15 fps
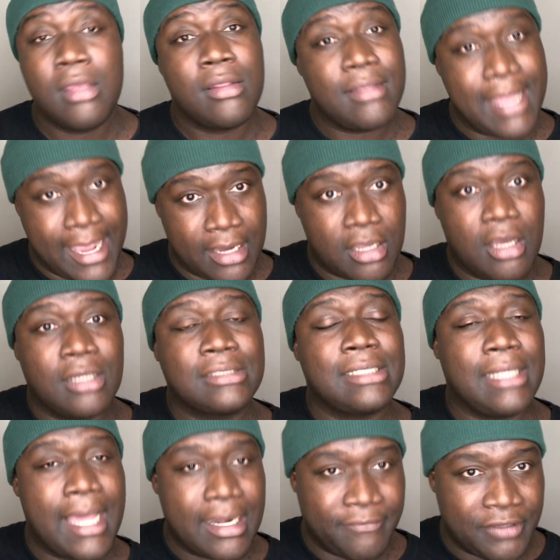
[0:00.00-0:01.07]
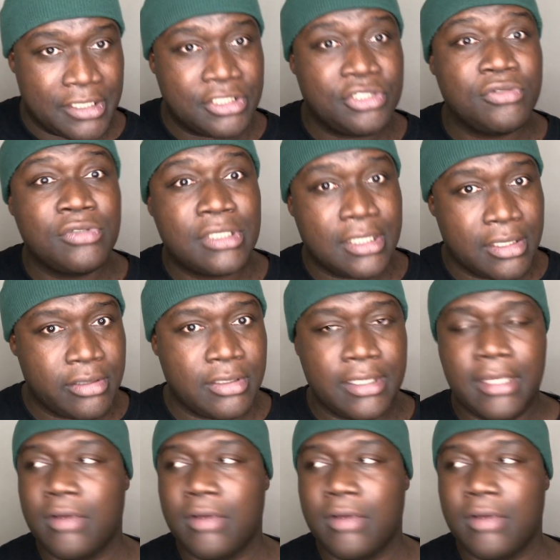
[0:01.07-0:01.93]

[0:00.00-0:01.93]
That caused a lot of issues. Clearly,